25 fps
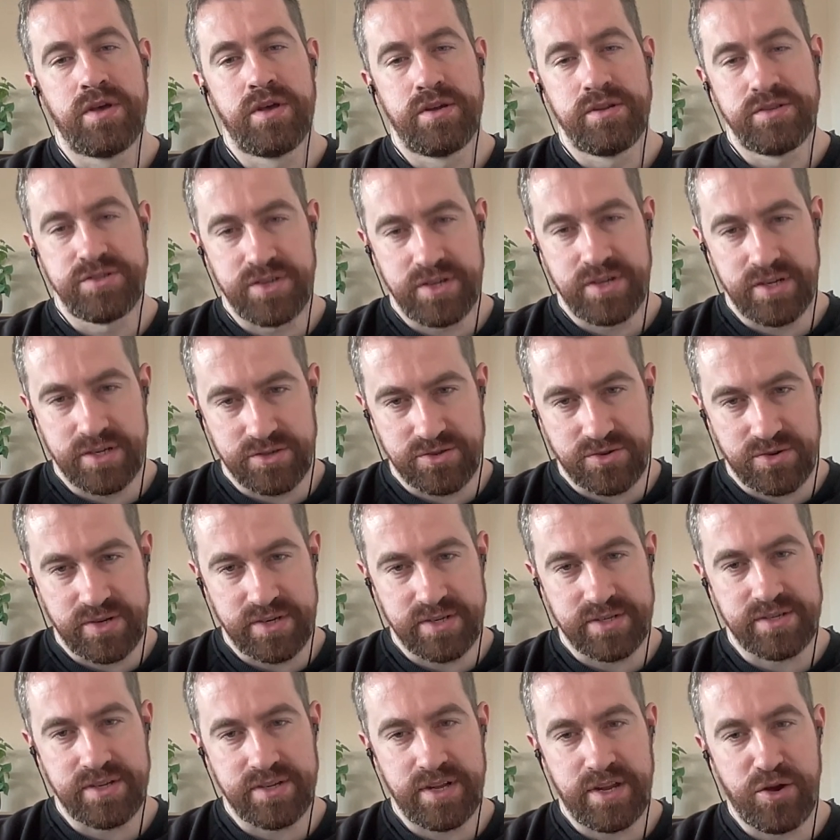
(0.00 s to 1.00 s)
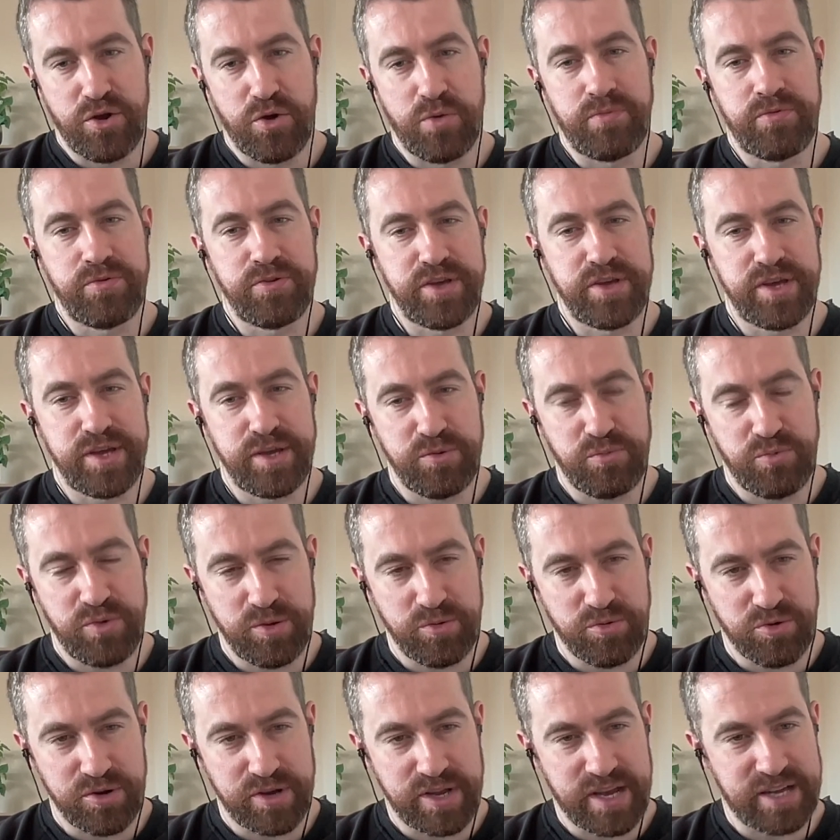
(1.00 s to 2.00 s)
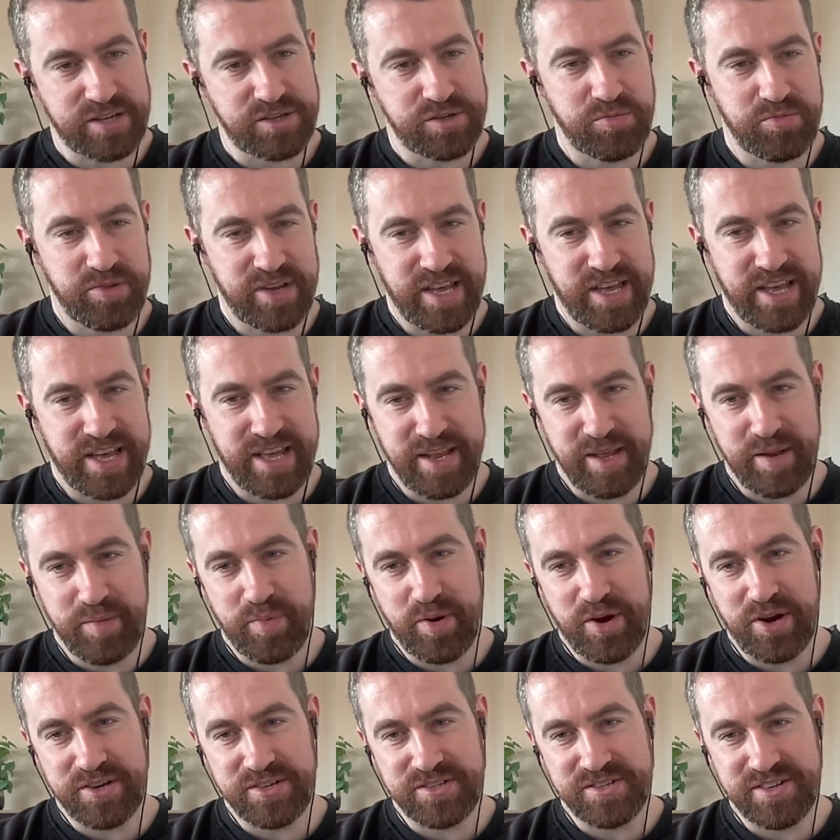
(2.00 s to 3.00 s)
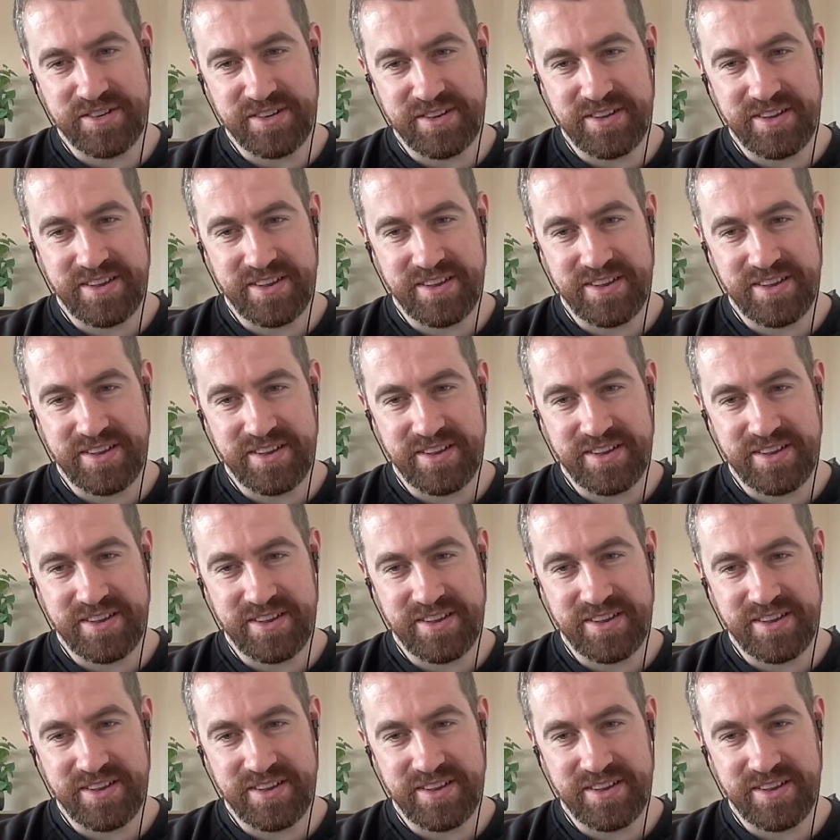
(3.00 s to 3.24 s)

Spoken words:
Cheers, Chris. And hopefully we will catch up again in person